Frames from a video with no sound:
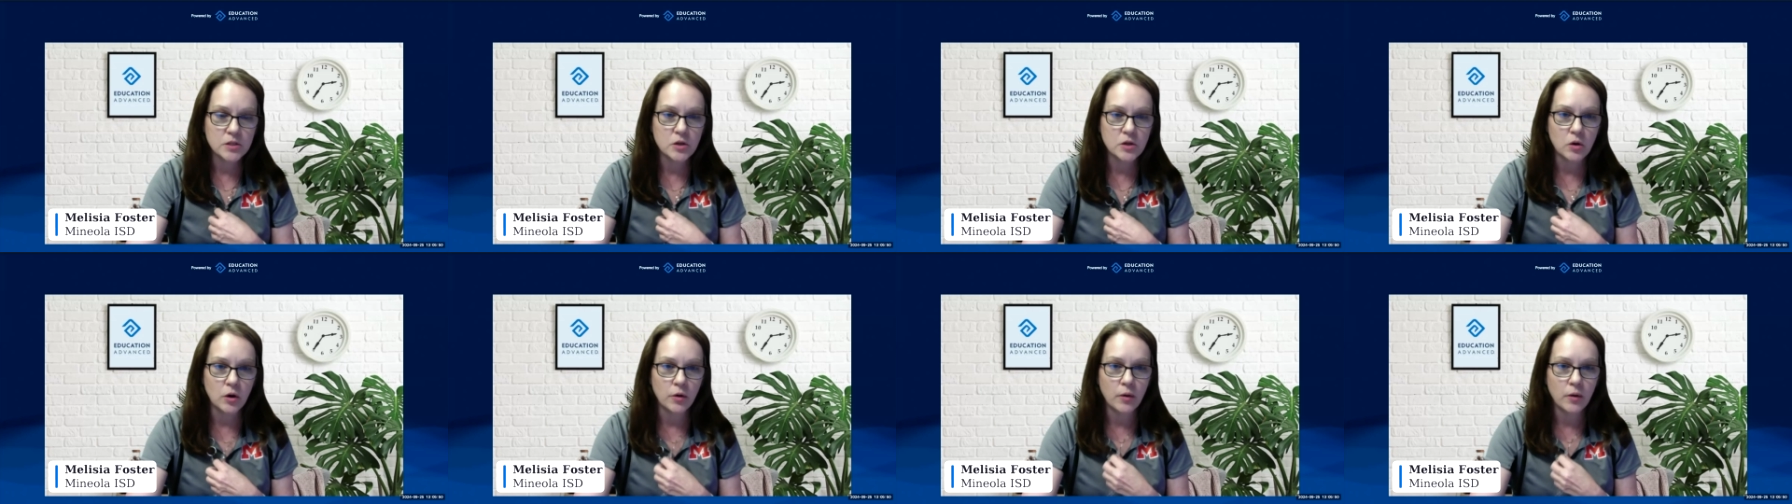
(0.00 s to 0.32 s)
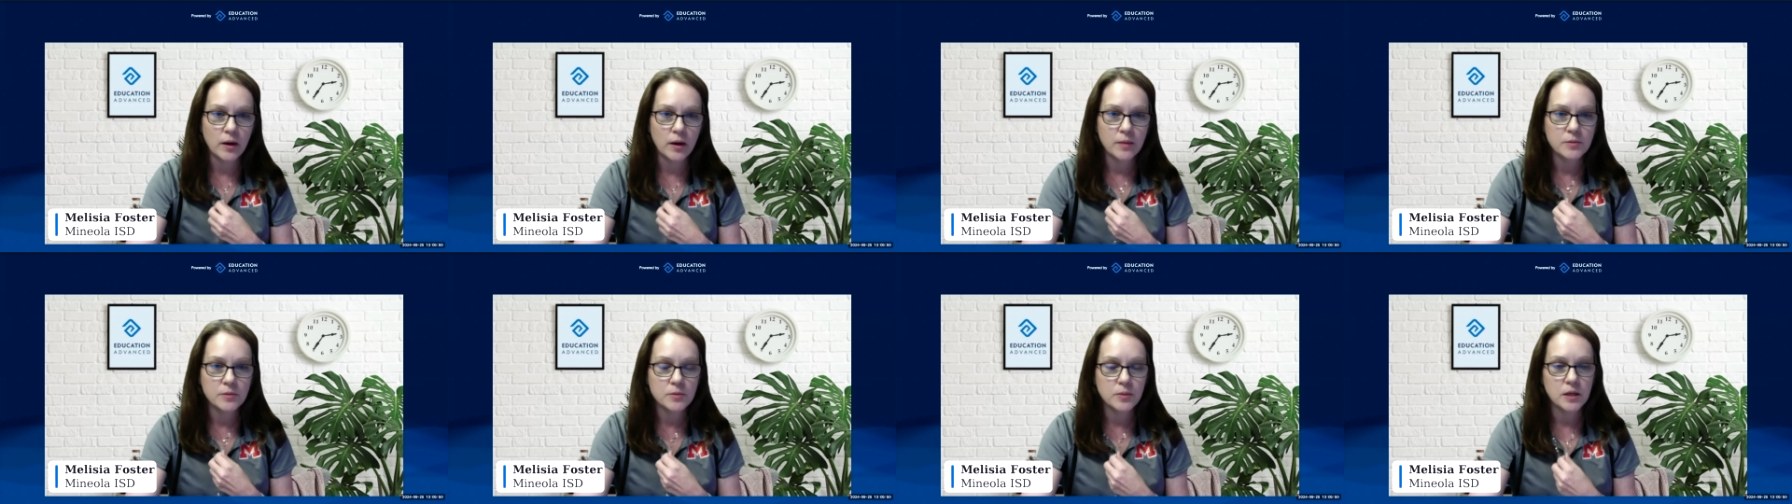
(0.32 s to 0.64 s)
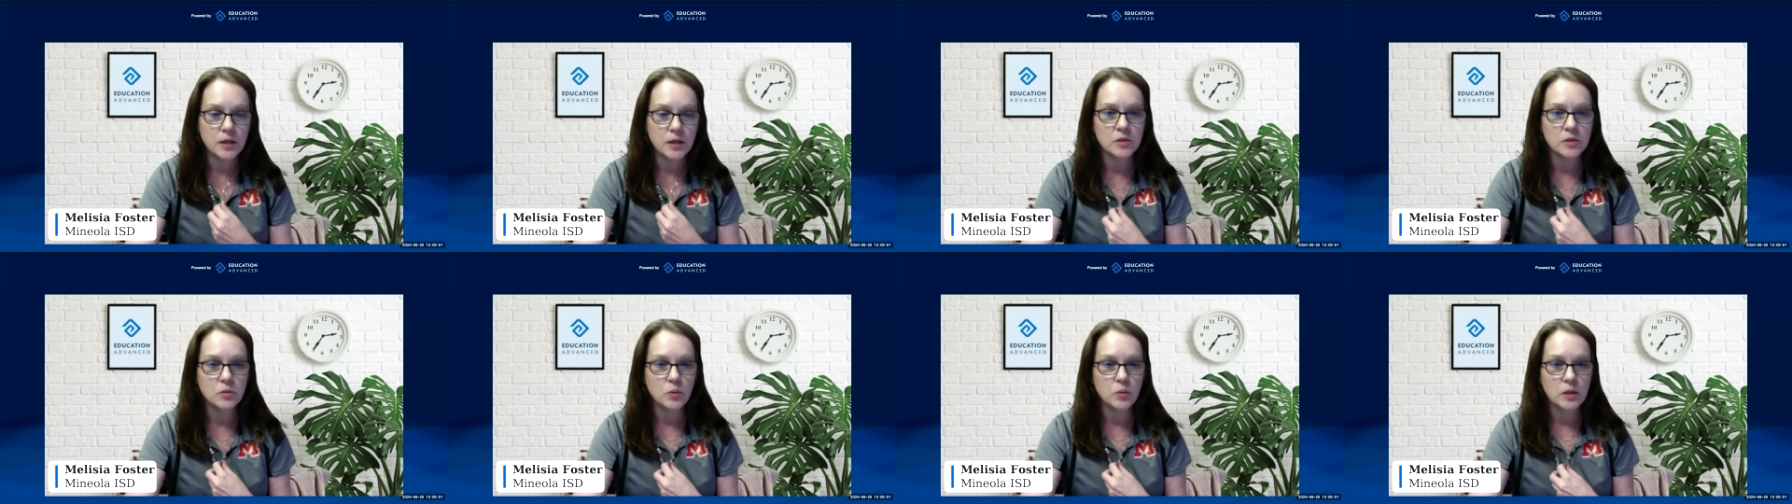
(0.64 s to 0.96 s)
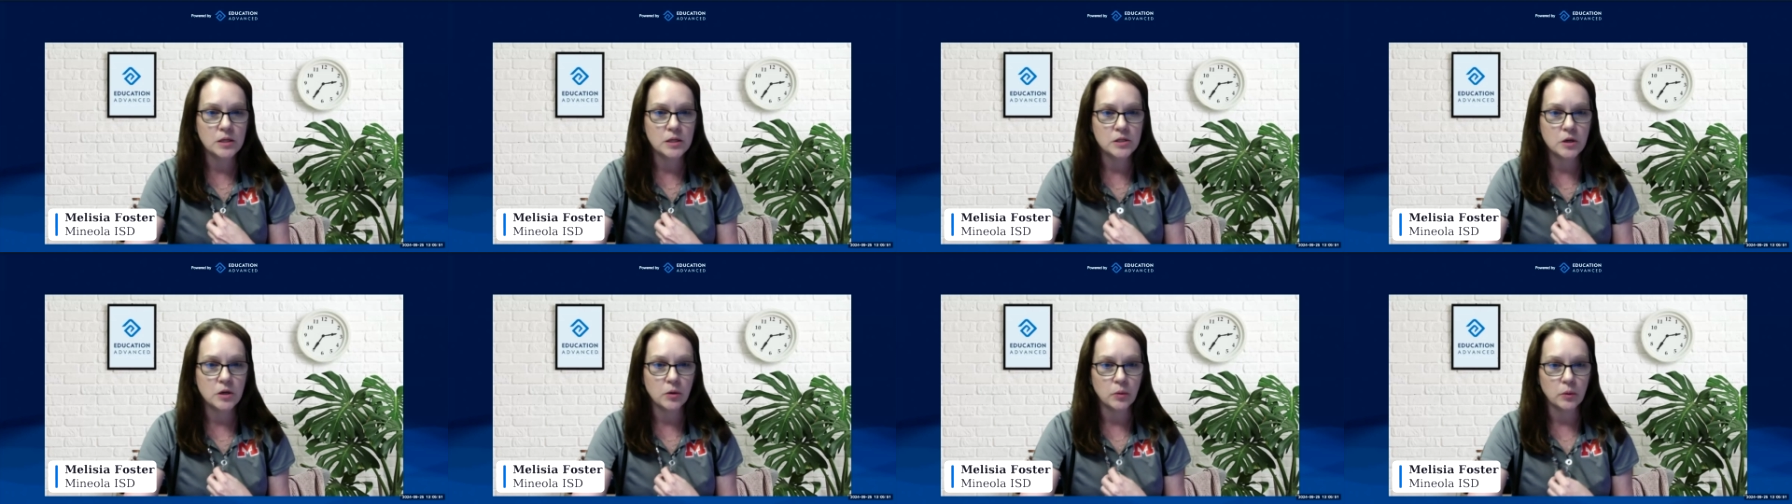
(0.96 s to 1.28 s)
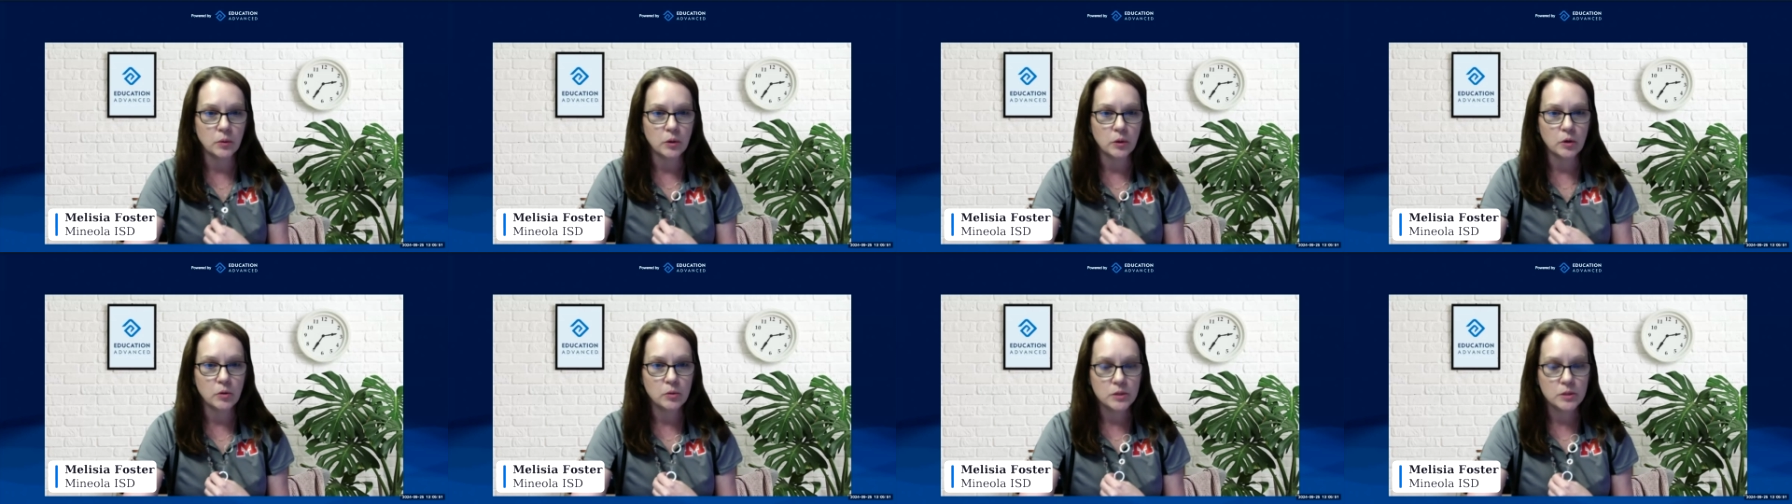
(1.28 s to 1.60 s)
on ramps because we don't
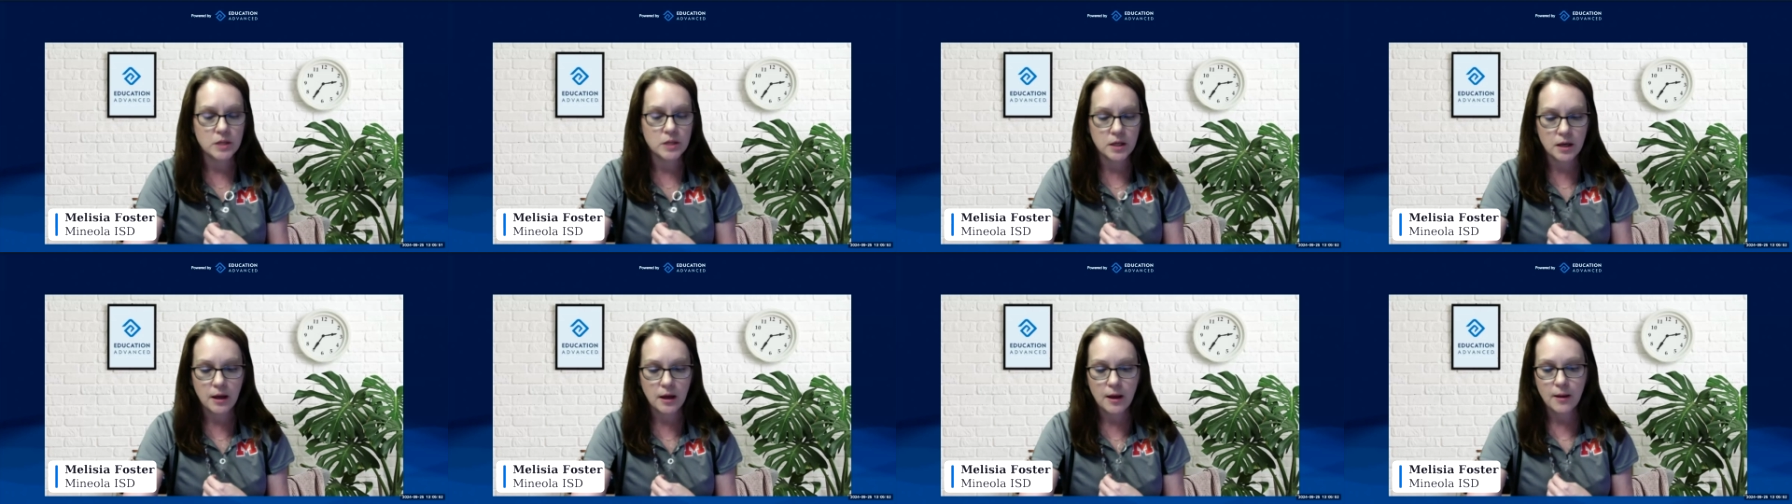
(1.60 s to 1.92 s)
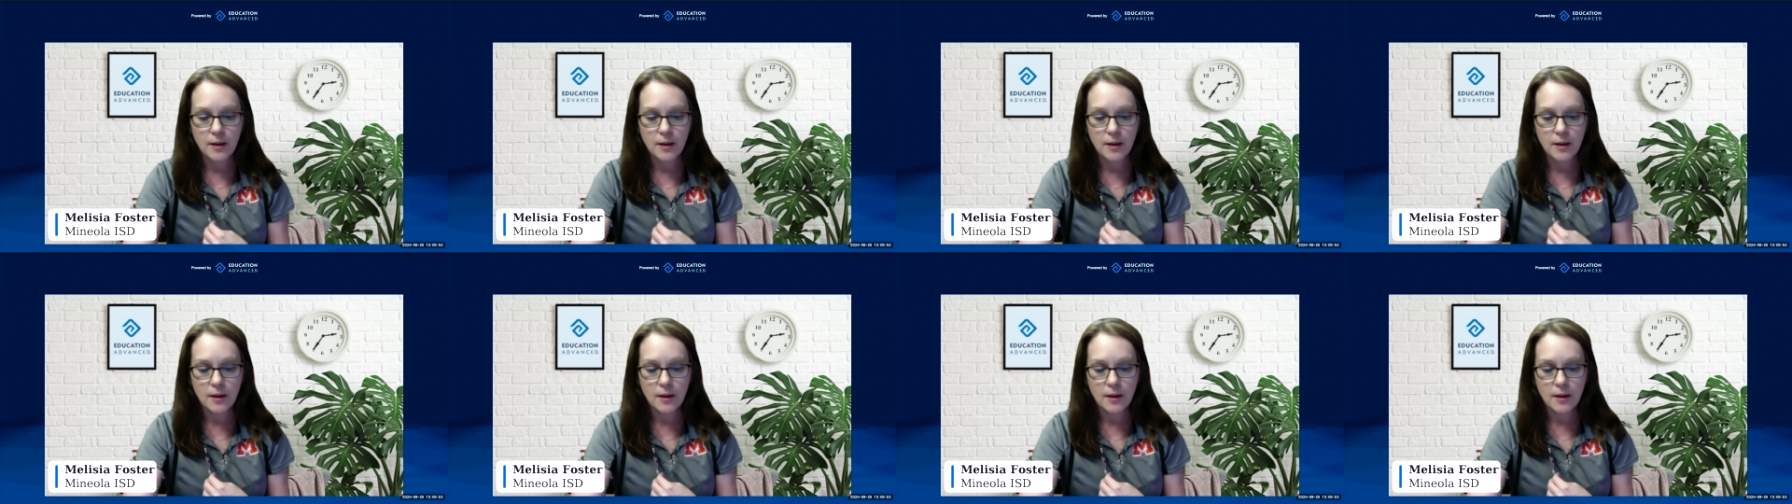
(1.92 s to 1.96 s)
use it,